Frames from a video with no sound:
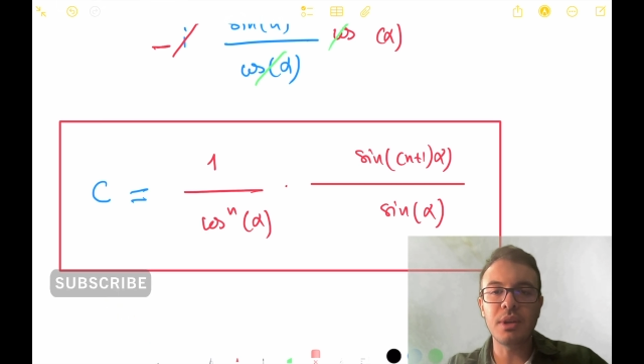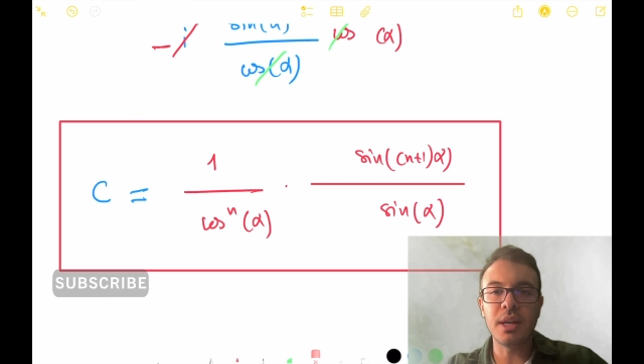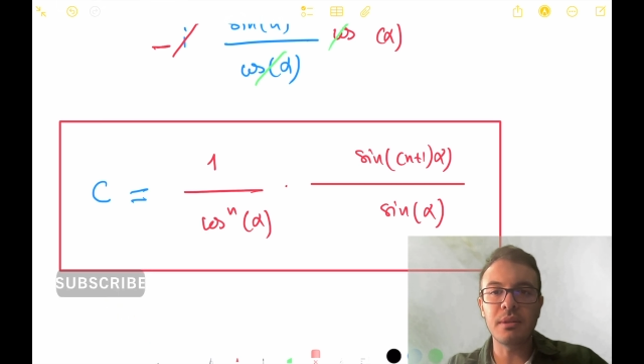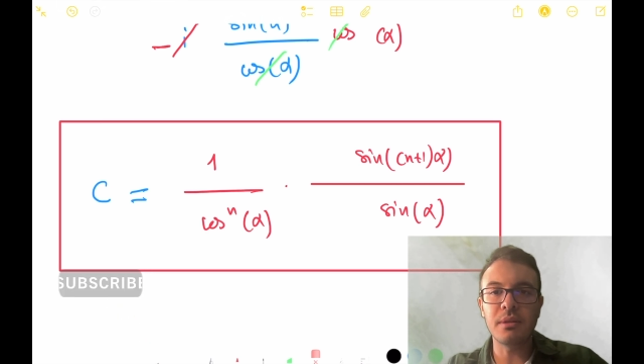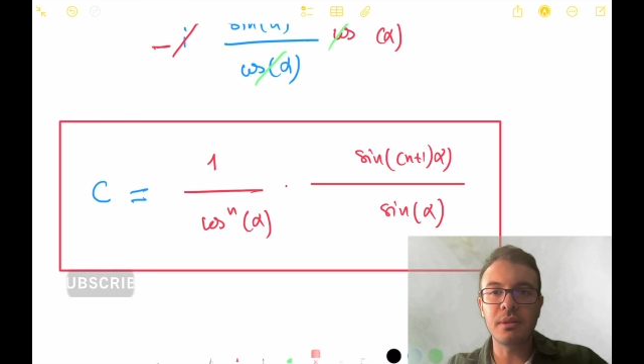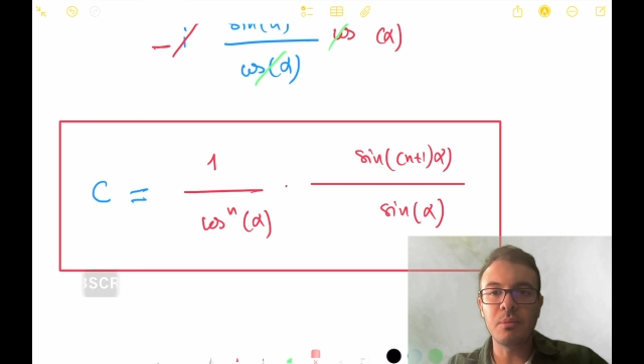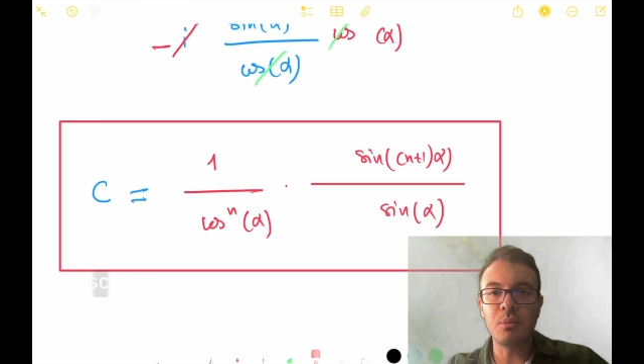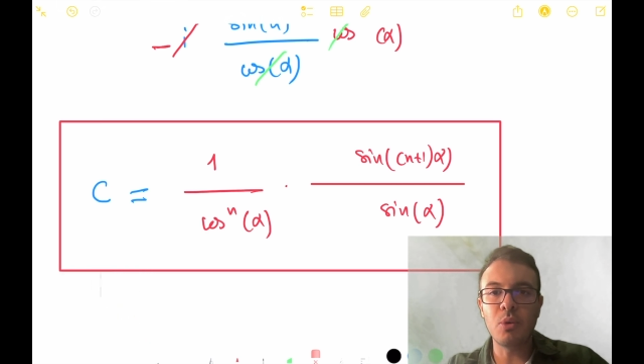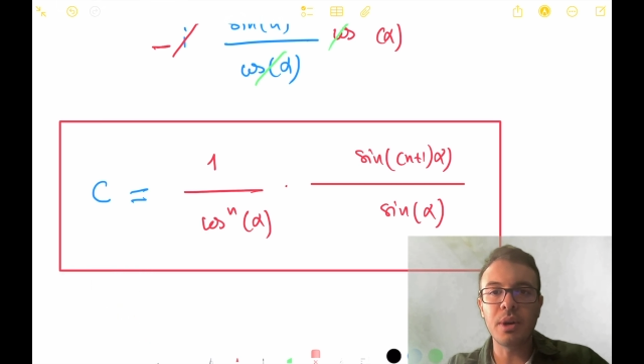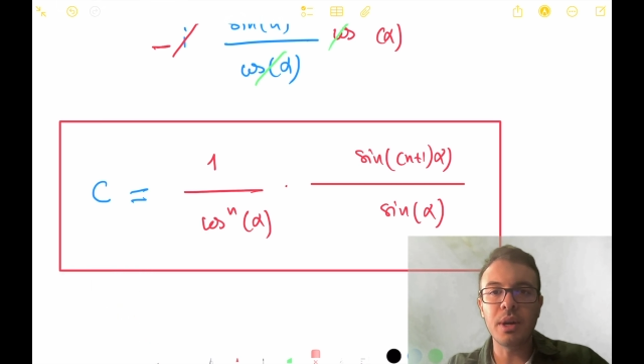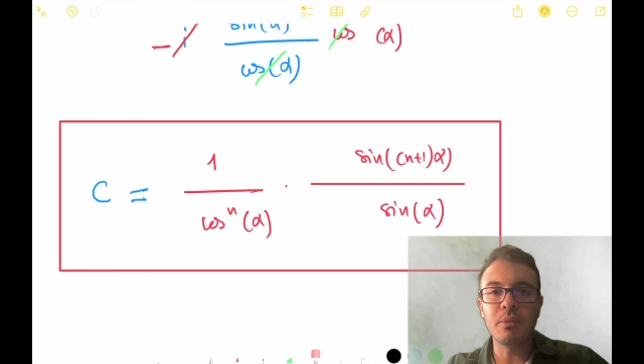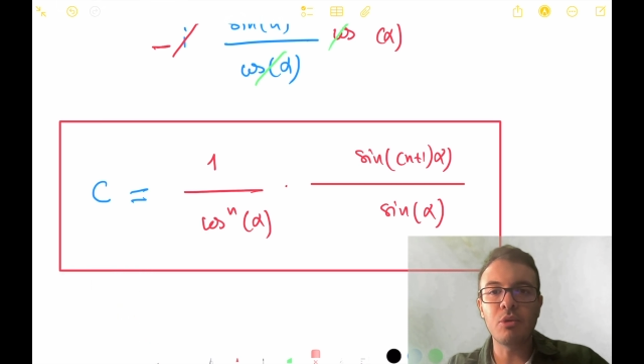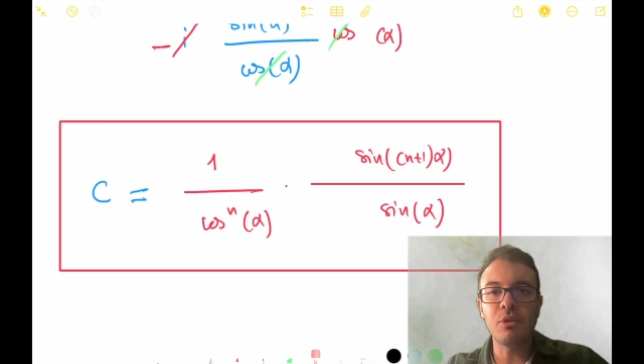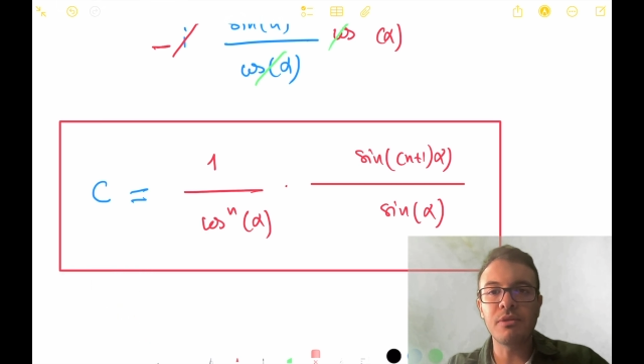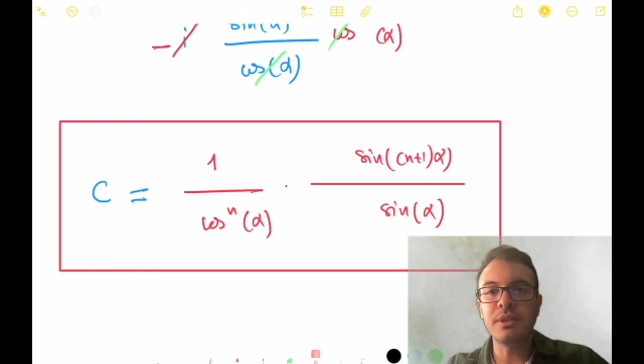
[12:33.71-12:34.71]
get more
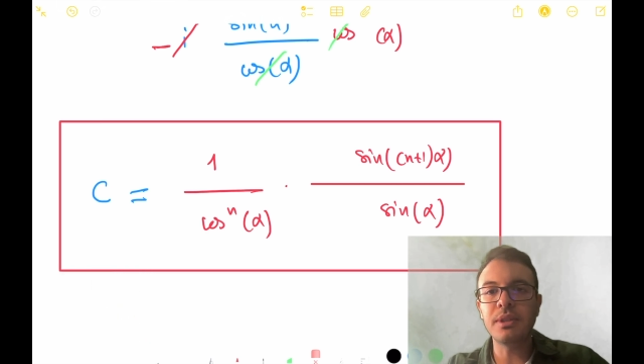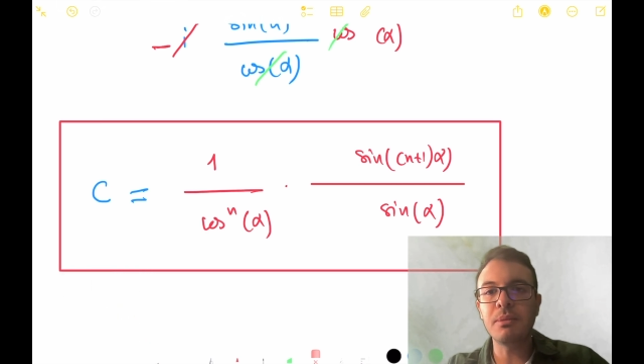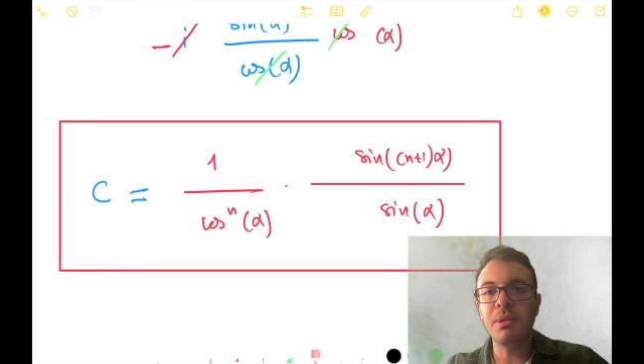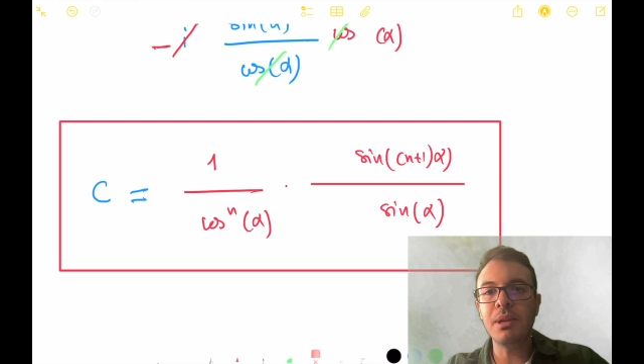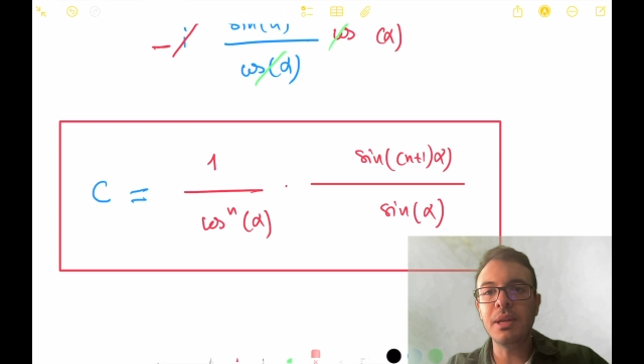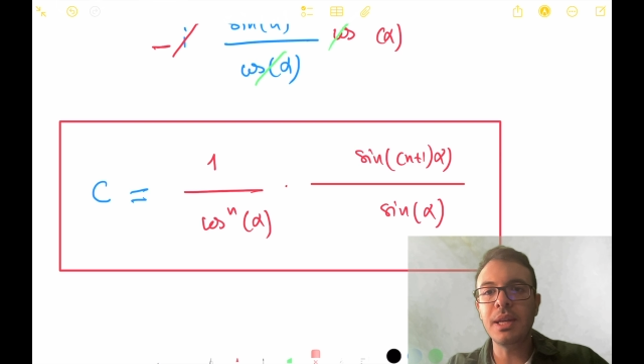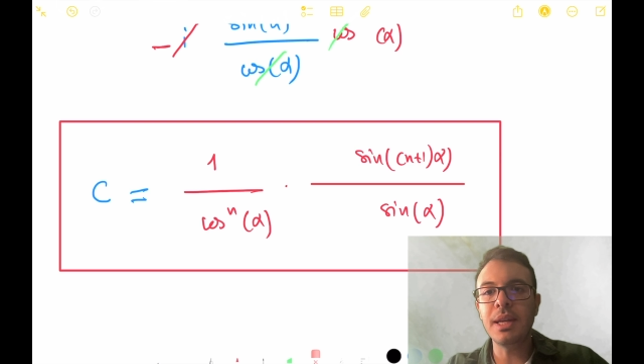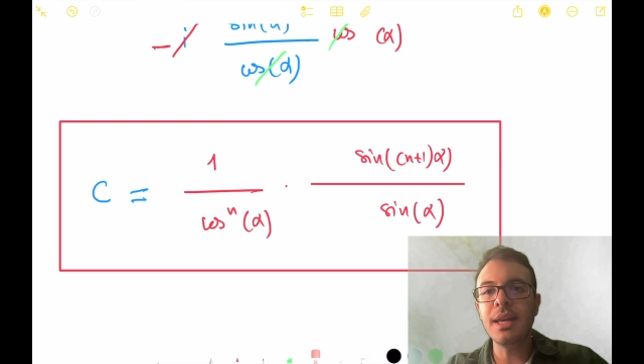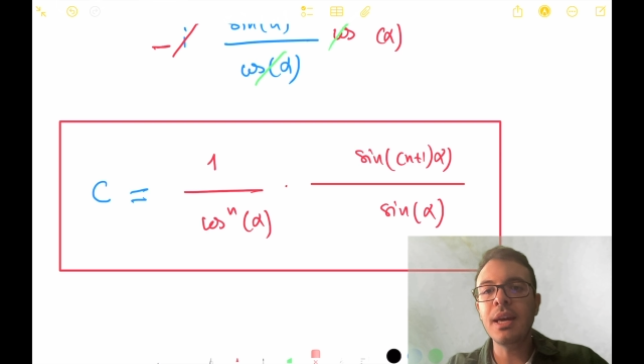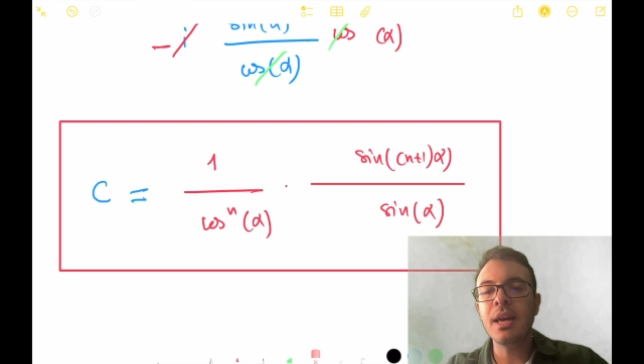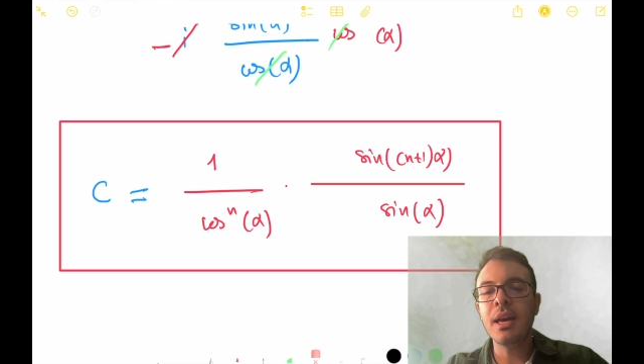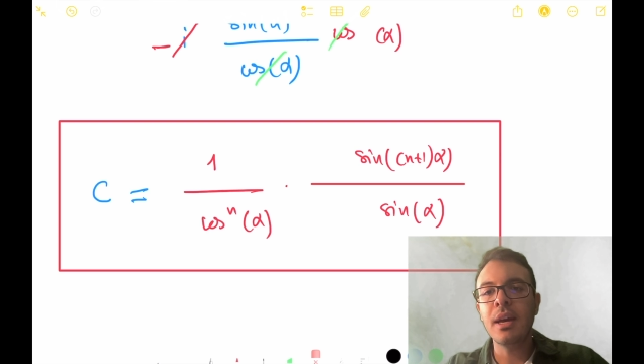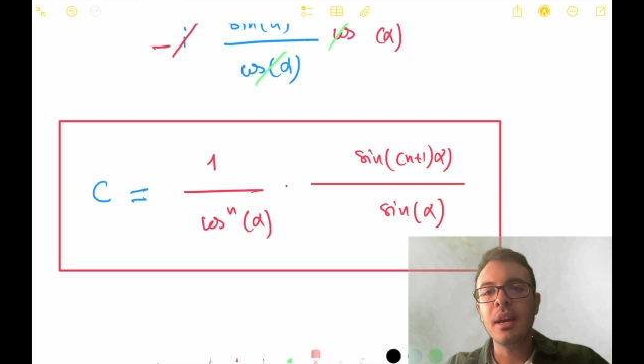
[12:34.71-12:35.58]
and more visibility.